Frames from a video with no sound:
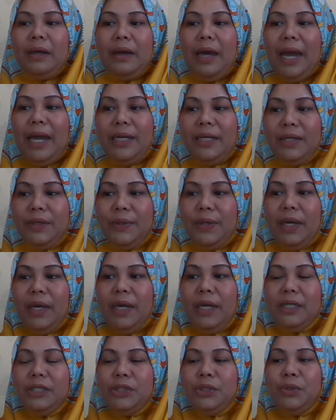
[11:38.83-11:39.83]

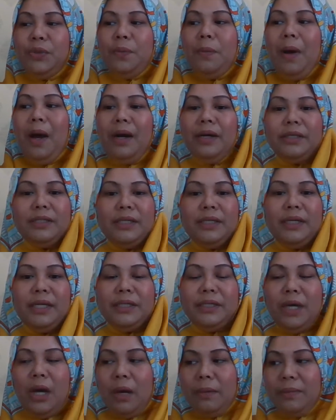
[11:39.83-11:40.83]
educate through marketing
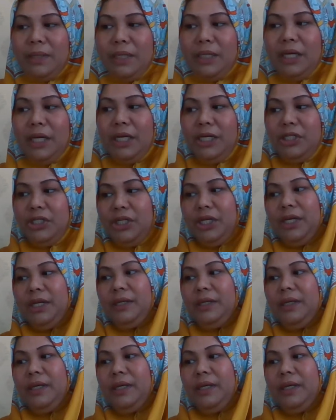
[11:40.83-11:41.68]
and communication.